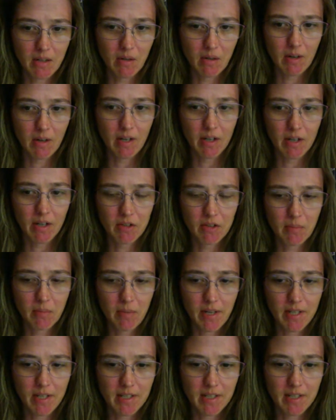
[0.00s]
Or I hear
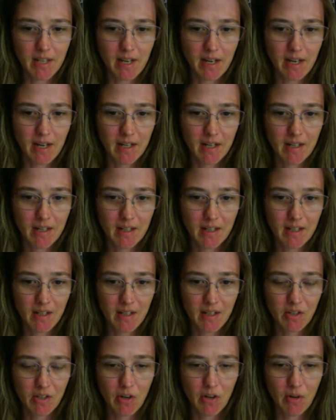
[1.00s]
somebody say,
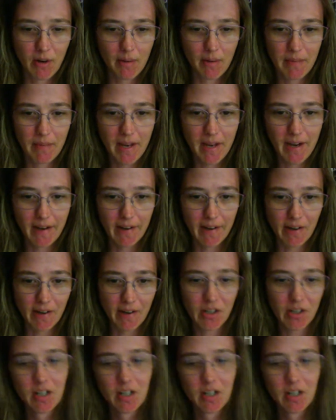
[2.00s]
I'm there,